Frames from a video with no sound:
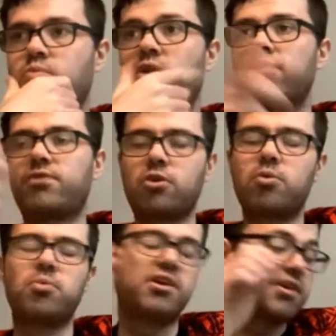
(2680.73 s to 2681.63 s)
well, the
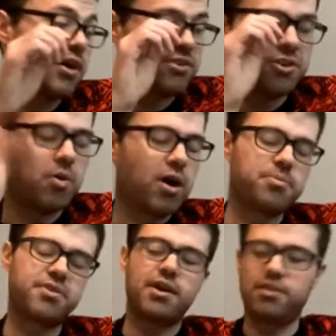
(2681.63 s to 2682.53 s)
following weekend, you know what I'm
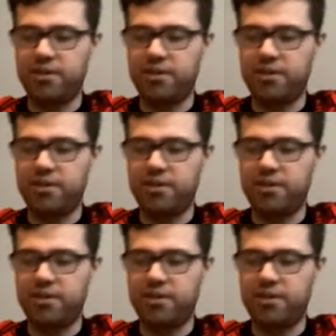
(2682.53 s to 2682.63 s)
saying.